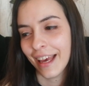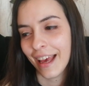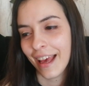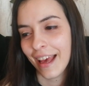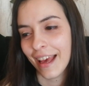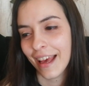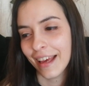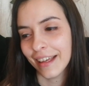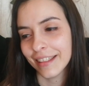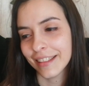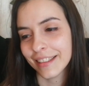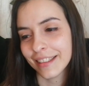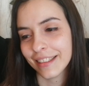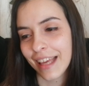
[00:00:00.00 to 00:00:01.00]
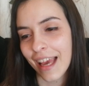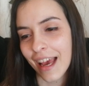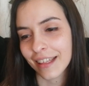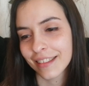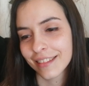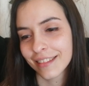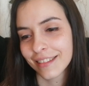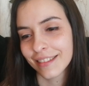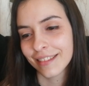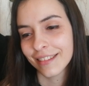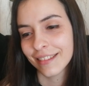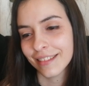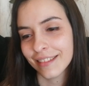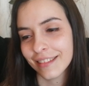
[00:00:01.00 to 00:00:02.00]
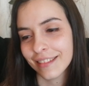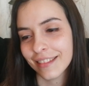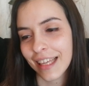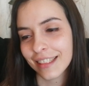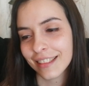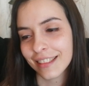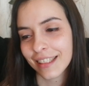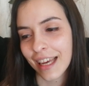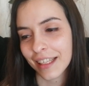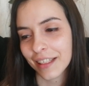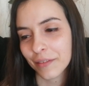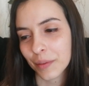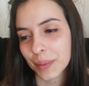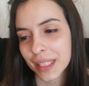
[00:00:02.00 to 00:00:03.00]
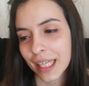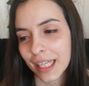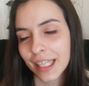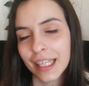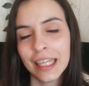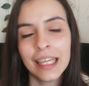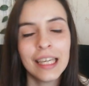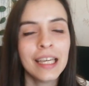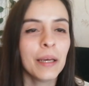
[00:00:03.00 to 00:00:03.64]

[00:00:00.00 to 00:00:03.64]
And yeah, that's kind of upsetting.